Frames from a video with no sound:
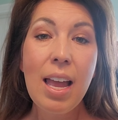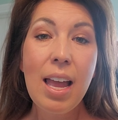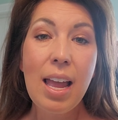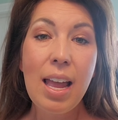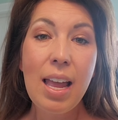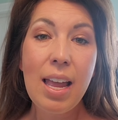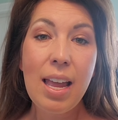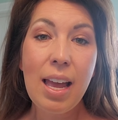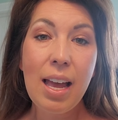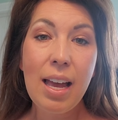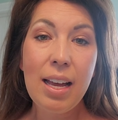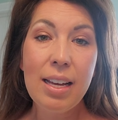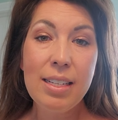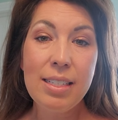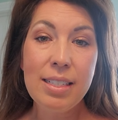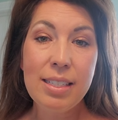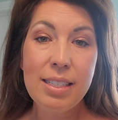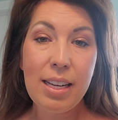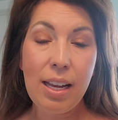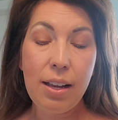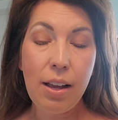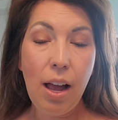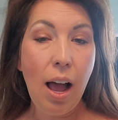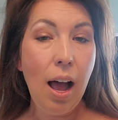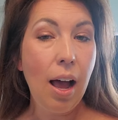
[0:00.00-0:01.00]
And
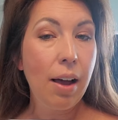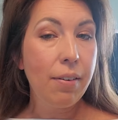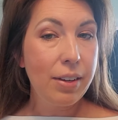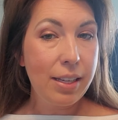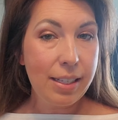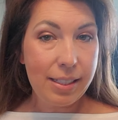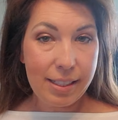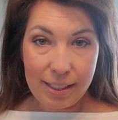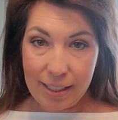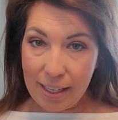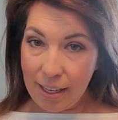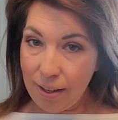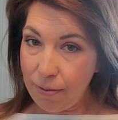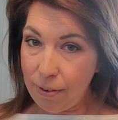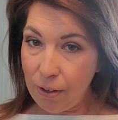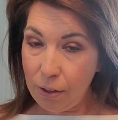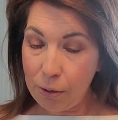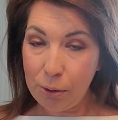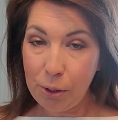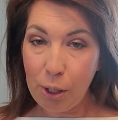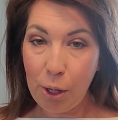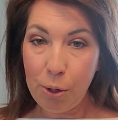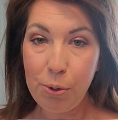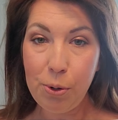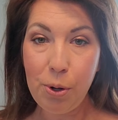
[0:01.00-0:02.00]
obviously, if
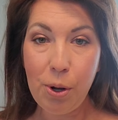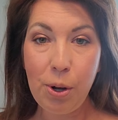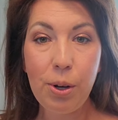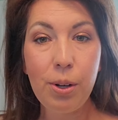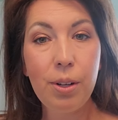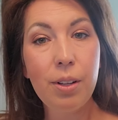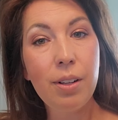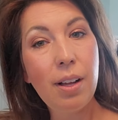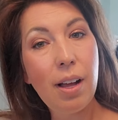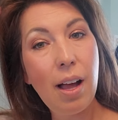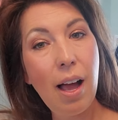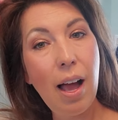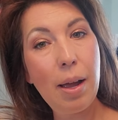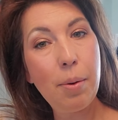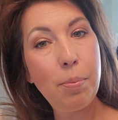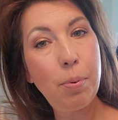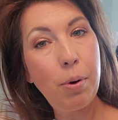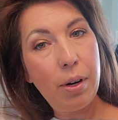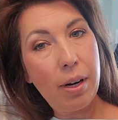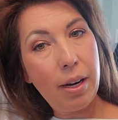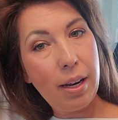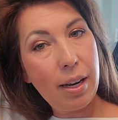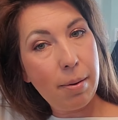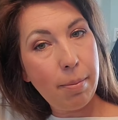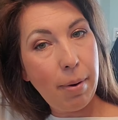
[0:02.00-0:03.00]
you're local, I put
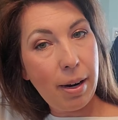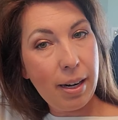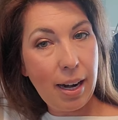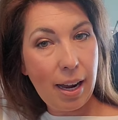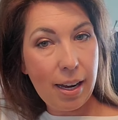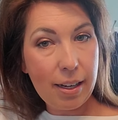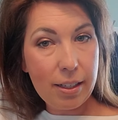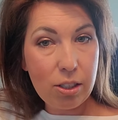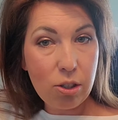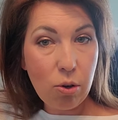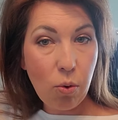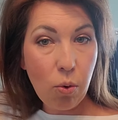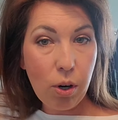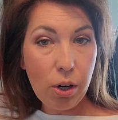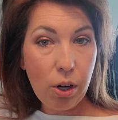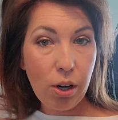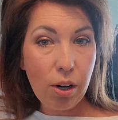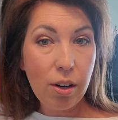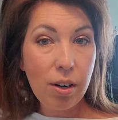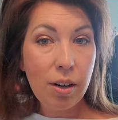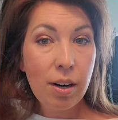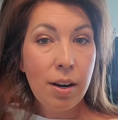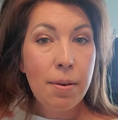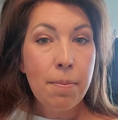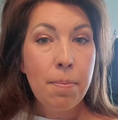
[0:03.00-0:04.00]
it in my next
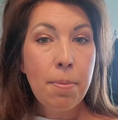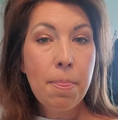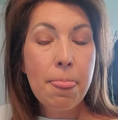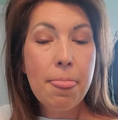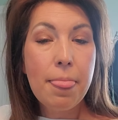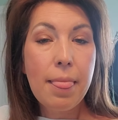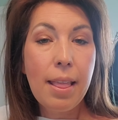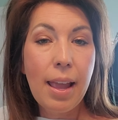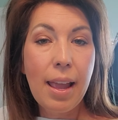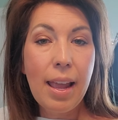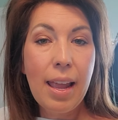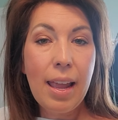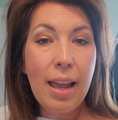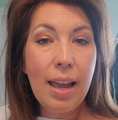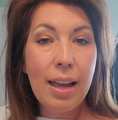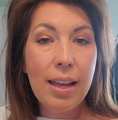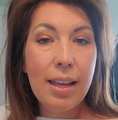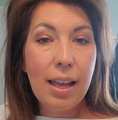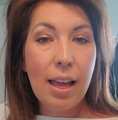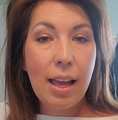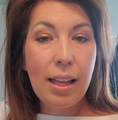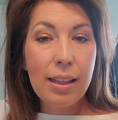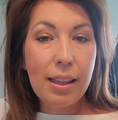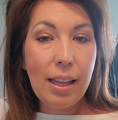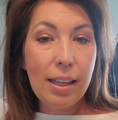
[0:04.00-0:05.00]
order
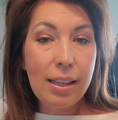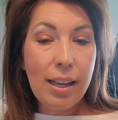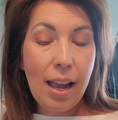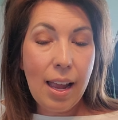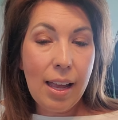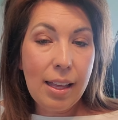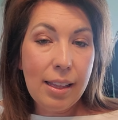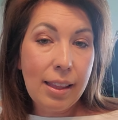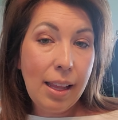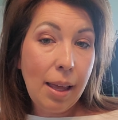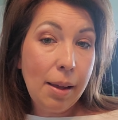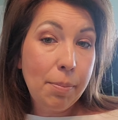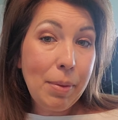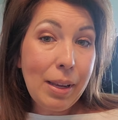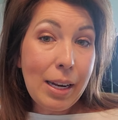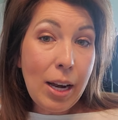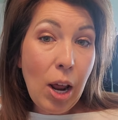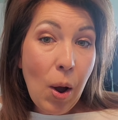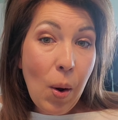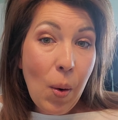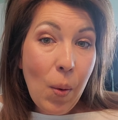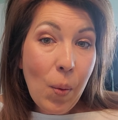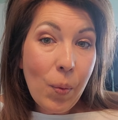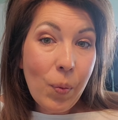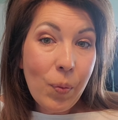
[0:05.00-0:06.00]
and let me know.